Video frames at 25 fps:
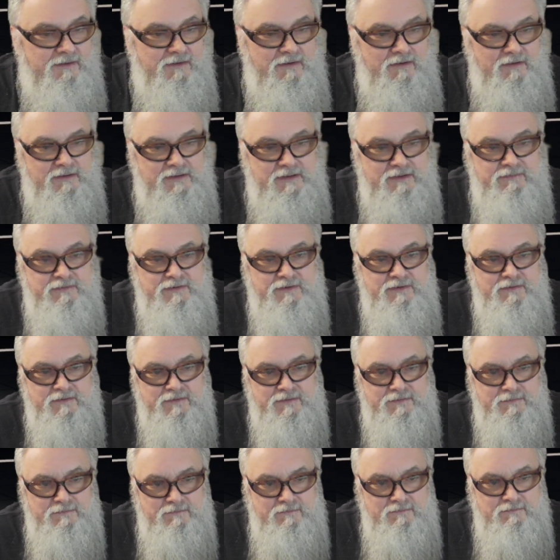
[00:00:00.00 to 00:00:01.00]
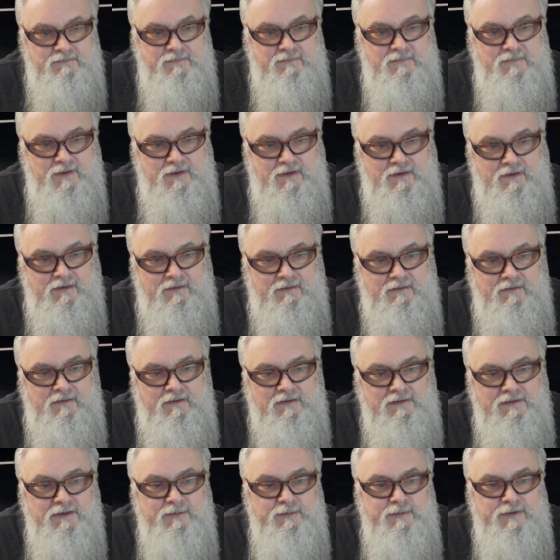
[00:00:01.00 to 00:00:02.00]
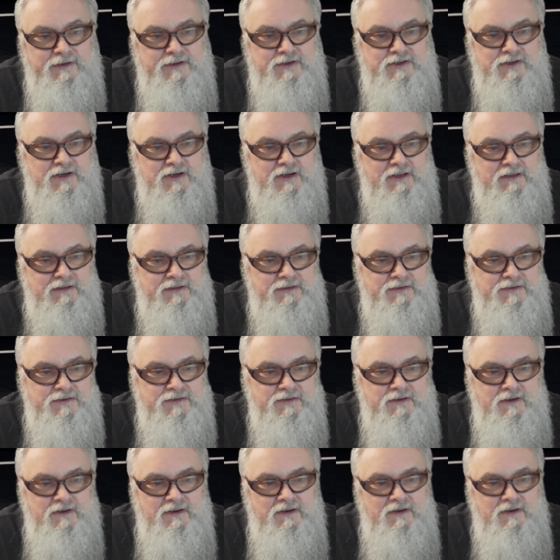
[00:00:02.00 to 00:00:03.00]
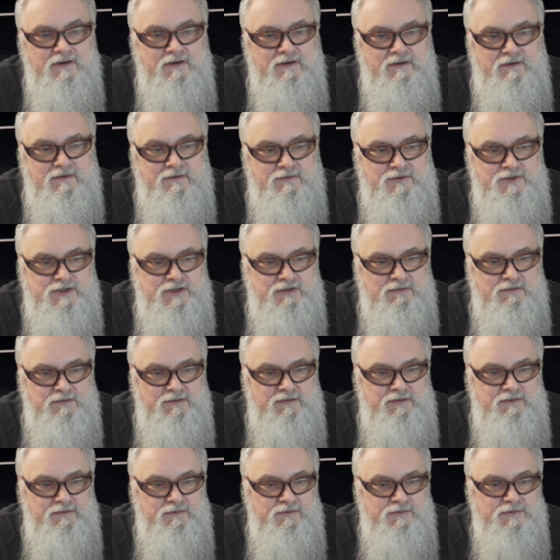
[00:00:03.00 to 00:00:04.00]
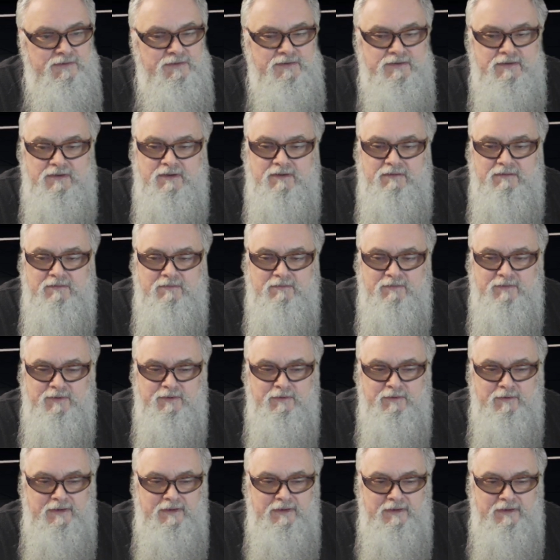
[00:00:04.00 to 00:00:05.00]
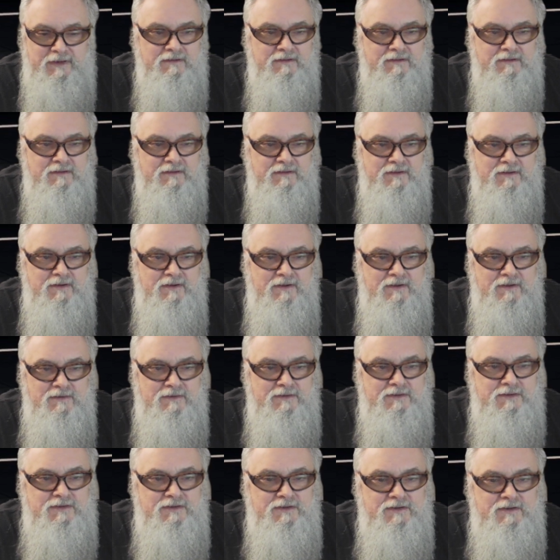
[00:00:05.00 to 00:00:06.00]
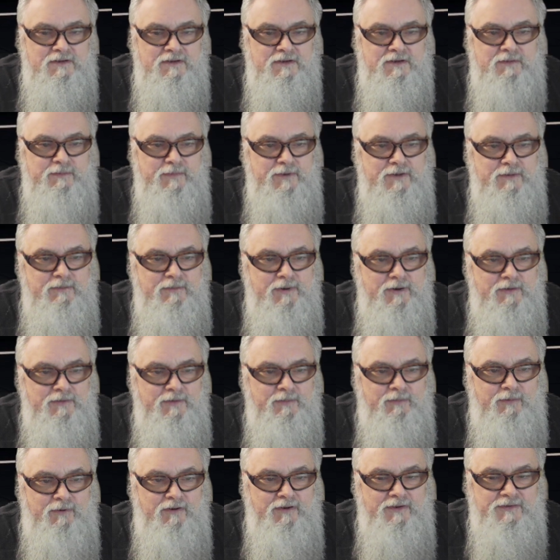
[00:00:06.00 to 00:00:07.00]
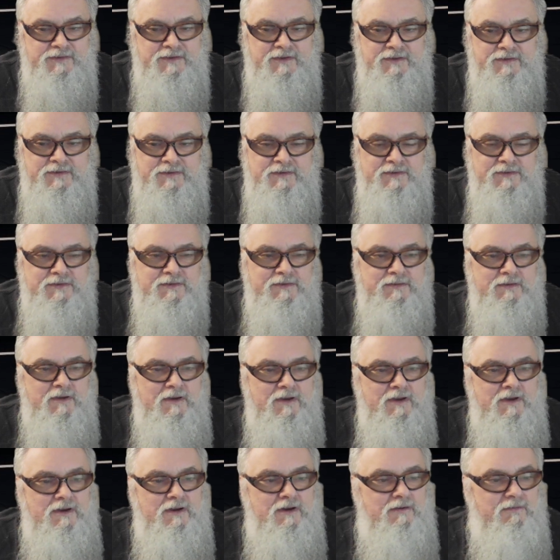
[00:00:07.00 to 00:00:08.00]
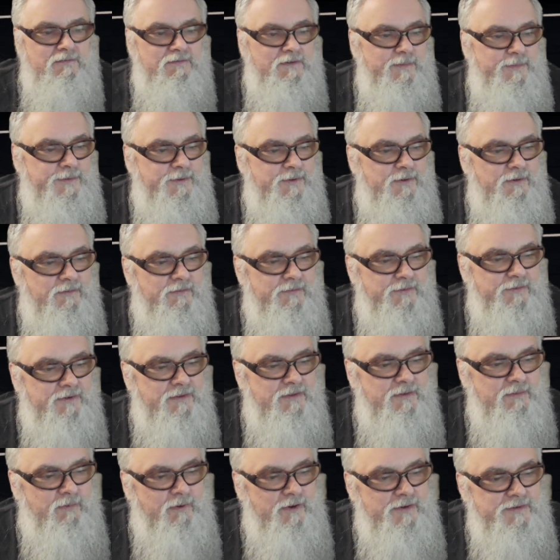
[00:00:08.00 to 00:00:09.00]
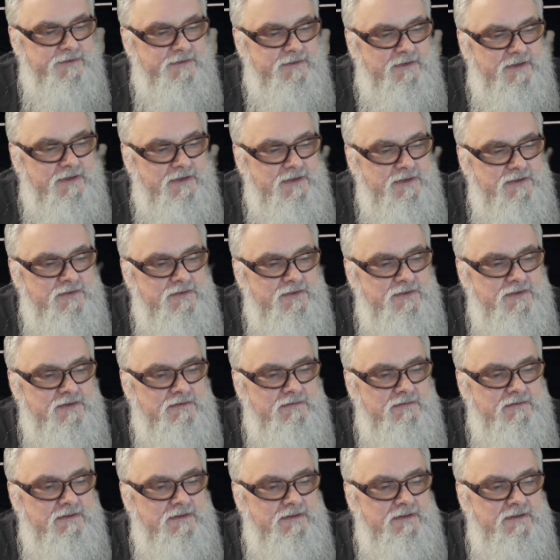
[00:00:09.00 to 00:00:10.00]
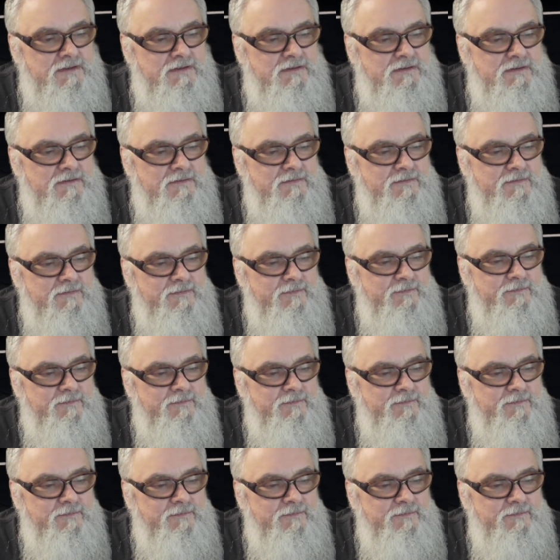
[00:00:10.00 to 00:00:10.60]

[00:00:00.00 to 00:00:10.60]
are giving a little bit of challenge sharing those for grading. Let's talk a bit about the processes. I'll flip you over to the presentation screen here.